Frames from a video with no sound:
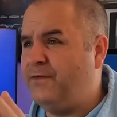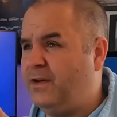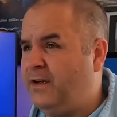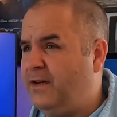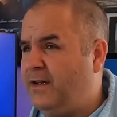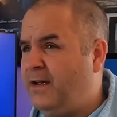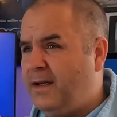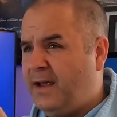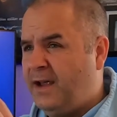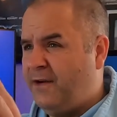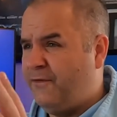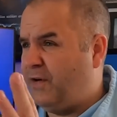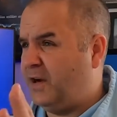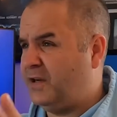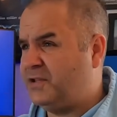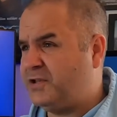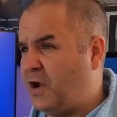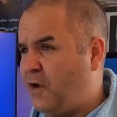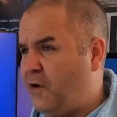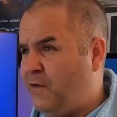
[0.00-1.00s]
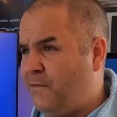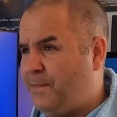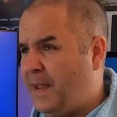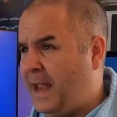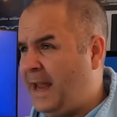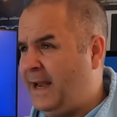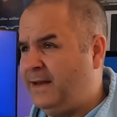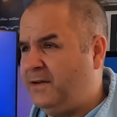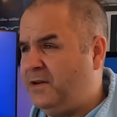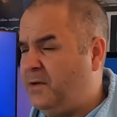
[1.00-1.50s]
a fresh coat of
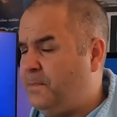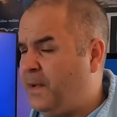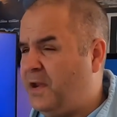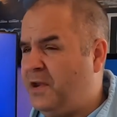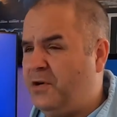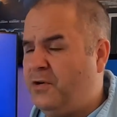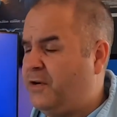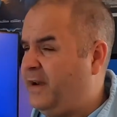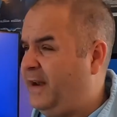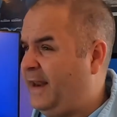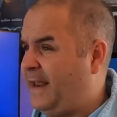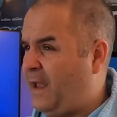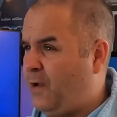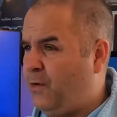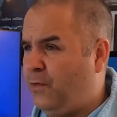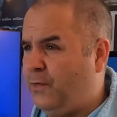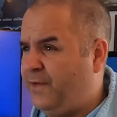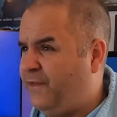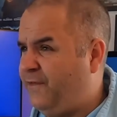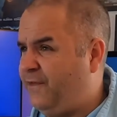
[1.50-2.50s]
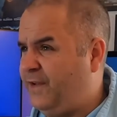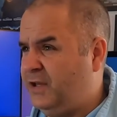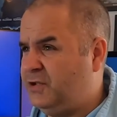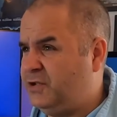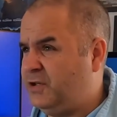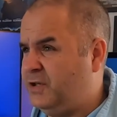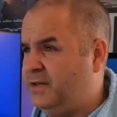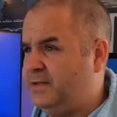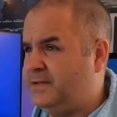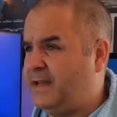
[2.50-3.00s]
paint, but you're not going to get all the
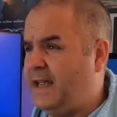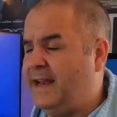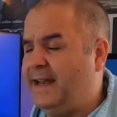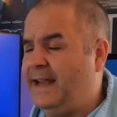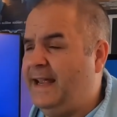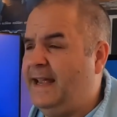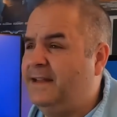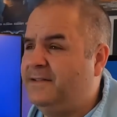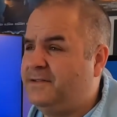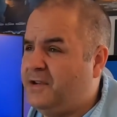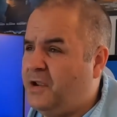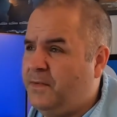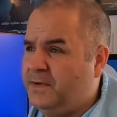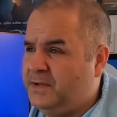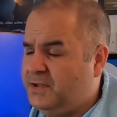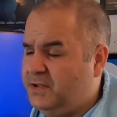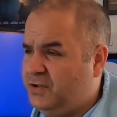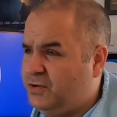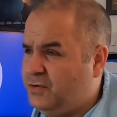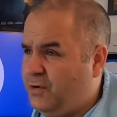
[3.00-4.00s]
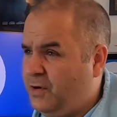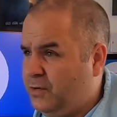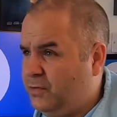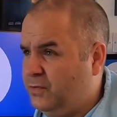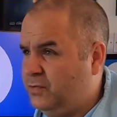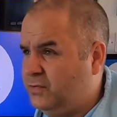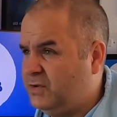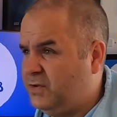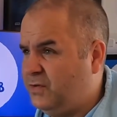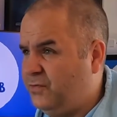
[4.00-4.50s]
features, and it is going to
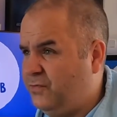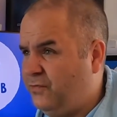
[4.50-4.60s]
struggle to